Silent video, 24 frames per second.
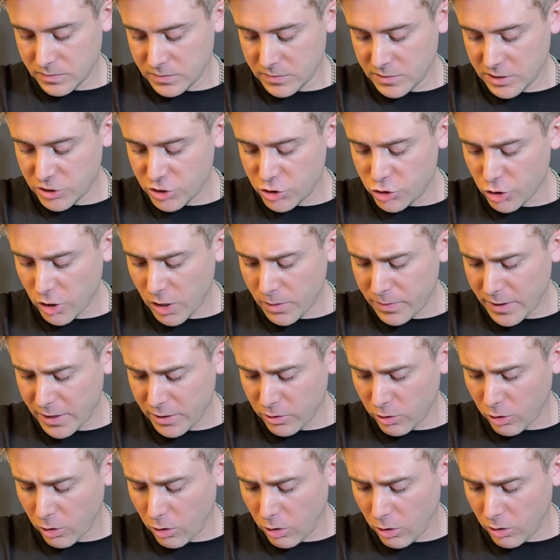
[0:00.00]
Let's drop
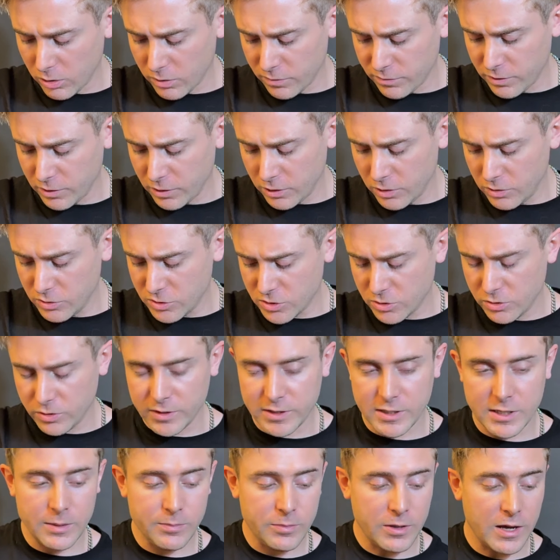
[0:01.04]
out all of the lows and only
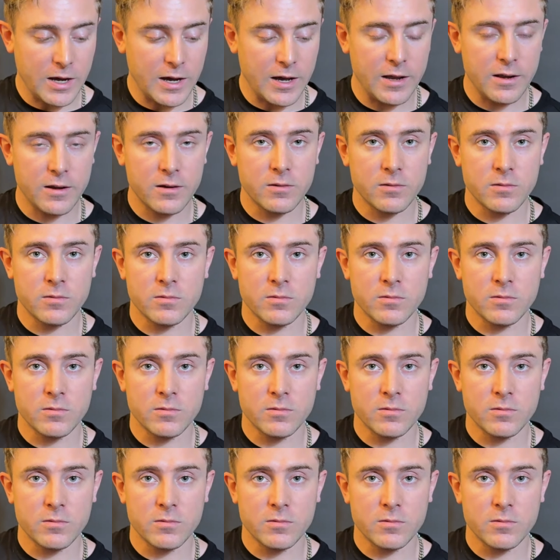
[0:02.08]
keep the high.